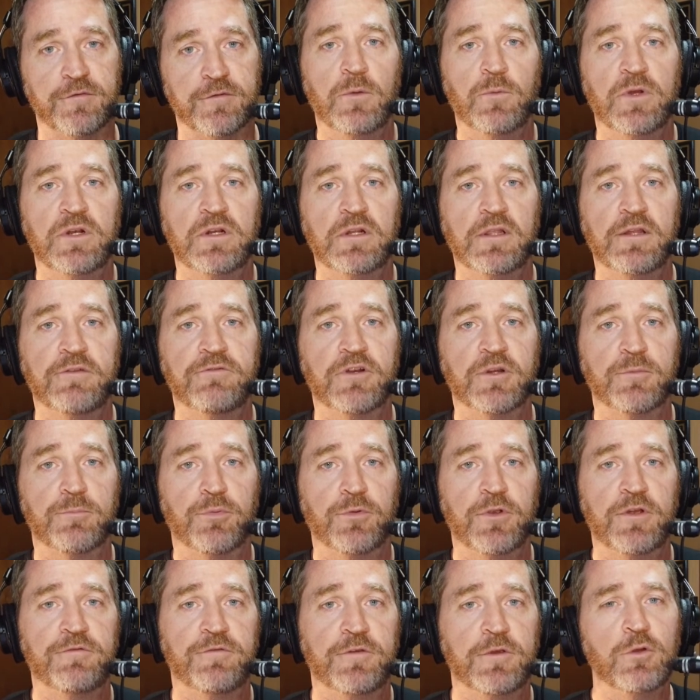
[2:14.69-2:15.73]
And we delivered a
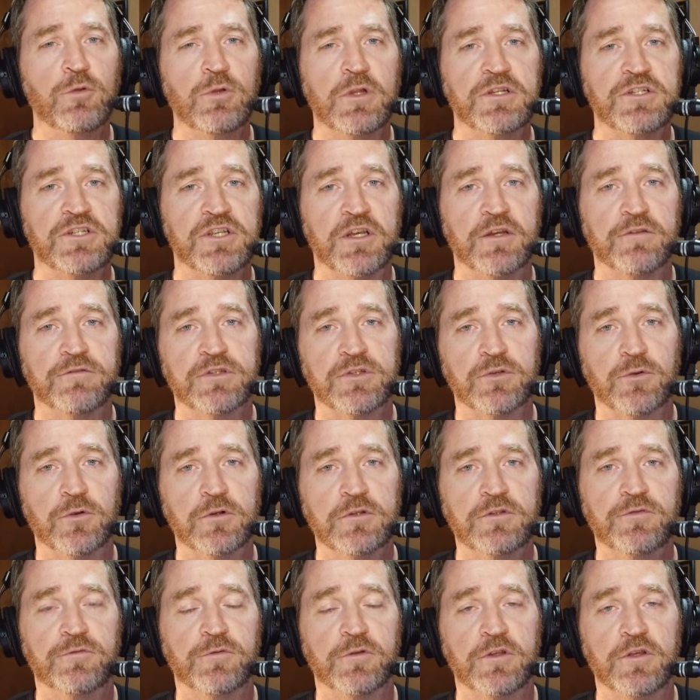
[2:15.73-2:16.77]
brief eulogy of
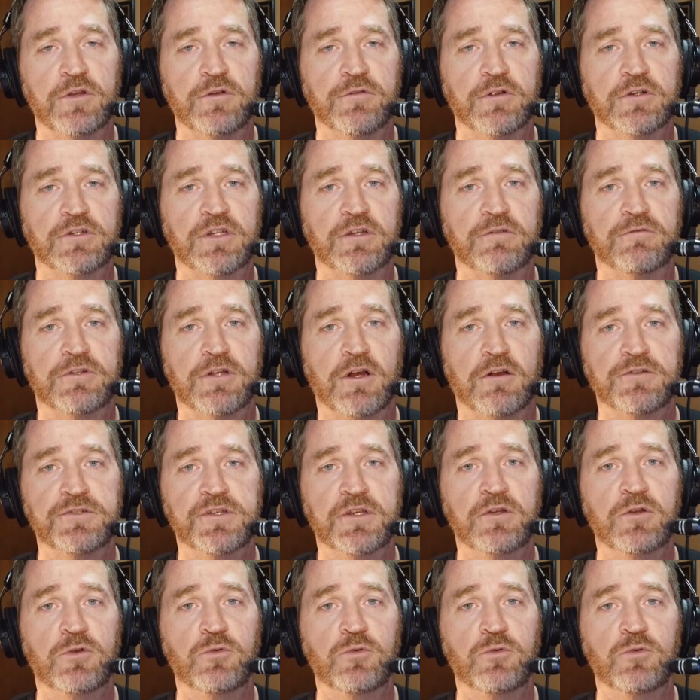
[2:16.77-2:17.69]
sorts for the University of Tulsa,